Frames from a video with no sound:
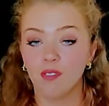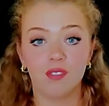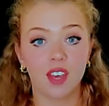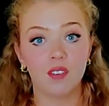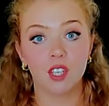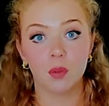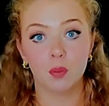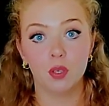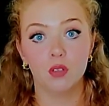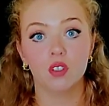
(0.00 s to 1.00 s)
favorite
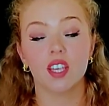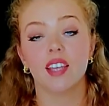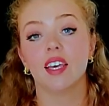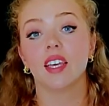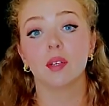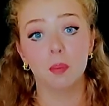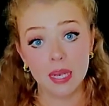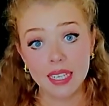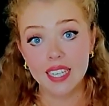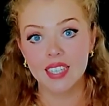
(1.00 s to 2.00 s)
product, and I
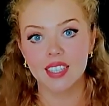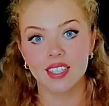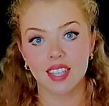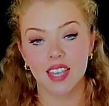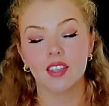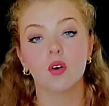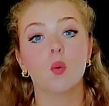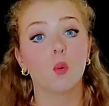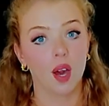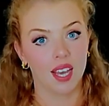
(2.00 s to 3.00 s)
completely understand
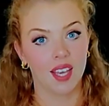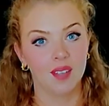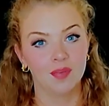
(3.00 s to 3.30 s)
why.